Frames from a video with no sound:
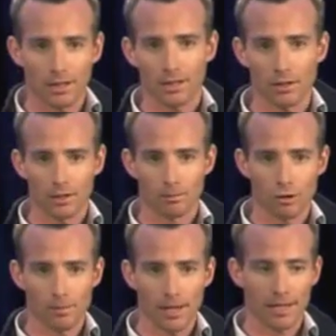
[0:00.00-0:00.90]
are getting onto
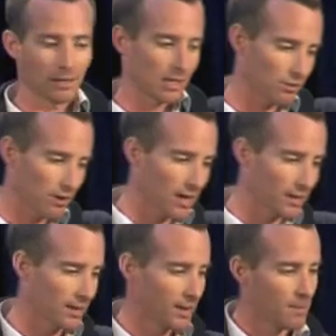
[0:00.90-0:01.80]
broadband. That's
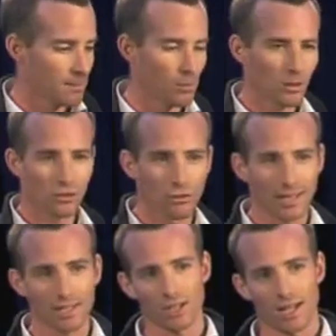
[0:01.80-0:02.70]
great. But what's
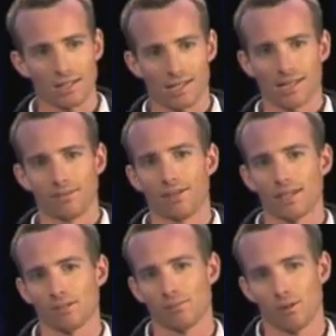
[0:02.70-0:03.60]
really changed is the
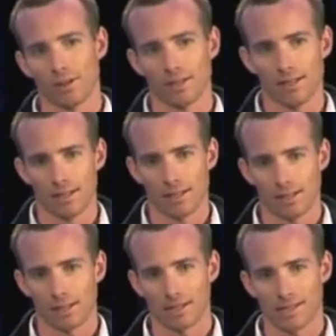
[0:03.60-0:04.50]
inflection point in the
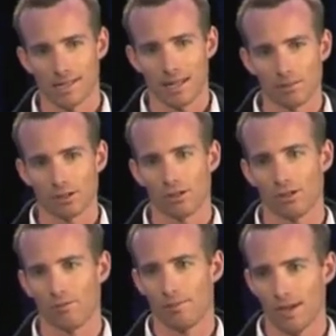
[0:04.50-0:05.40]
consumption
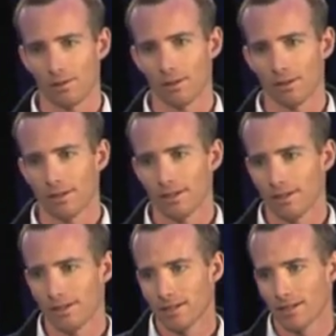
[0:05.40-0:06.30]
of bandwidth.
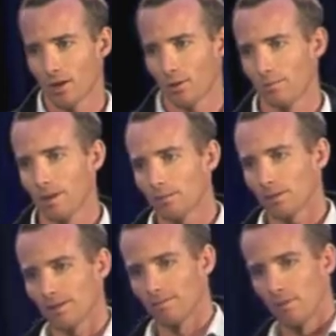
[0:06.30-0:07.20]
So
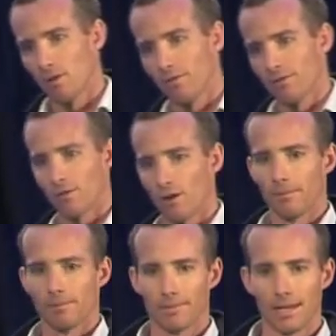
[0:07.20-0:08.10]
people have moved
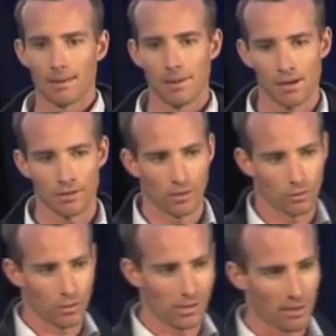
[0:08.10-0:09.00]
from emails and
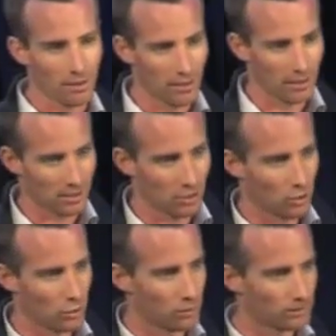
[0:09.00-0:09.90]
all these other things
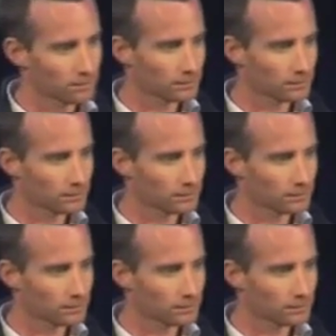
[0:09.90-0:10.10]
to